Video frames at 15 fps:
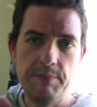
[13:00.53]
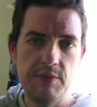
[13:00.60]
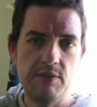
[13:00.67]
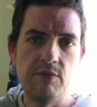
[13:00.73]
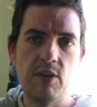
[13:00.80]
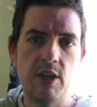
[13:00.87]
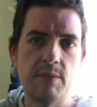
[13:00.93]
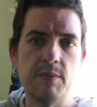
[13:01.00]
ups
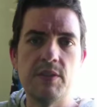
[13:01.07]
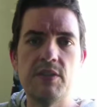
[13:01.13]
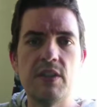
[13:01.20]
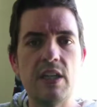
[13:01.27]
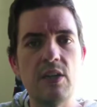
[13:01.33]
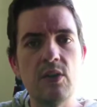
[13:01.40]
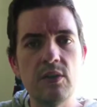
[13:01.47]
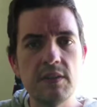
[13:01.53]
the vitamin
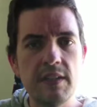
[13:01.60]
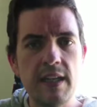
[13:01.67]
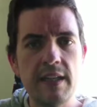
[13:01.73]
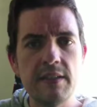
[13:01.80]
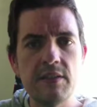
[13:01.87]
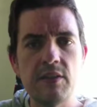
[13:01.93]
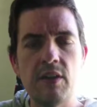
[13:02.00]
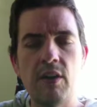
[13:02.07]
C
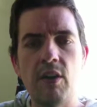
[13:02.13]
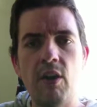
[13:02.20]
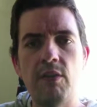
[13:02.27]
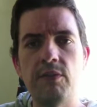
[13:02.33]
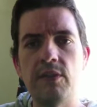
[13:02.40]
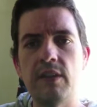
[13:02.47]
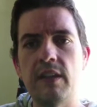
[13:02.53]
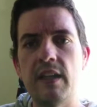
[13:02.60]
content, so
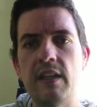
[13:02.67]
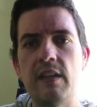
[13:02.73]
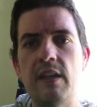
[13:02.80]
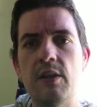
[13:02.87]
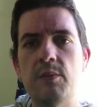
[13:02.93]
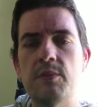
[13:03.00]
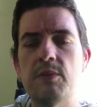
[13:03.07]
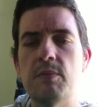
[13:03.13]
hopefully that
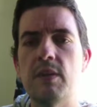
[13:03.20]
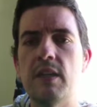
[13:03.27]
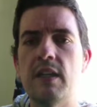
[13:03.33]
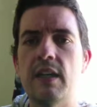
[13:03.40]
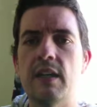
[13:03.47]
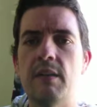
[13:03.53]
helps me